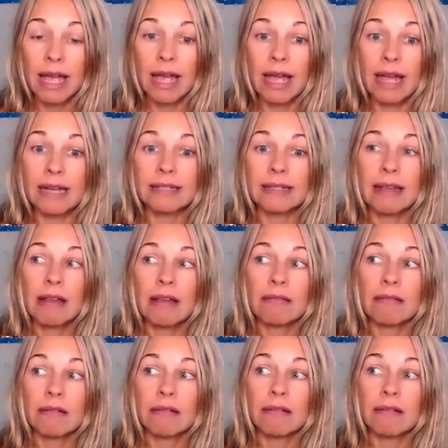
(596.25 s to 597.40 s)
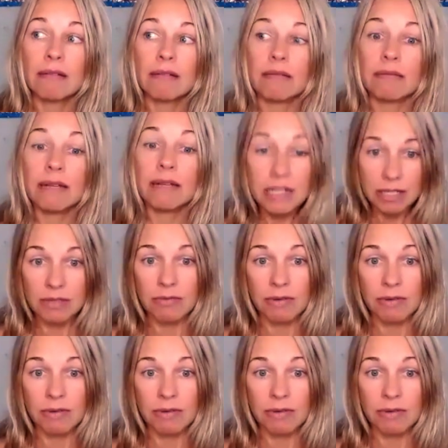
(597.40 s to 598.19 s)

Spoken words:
and really just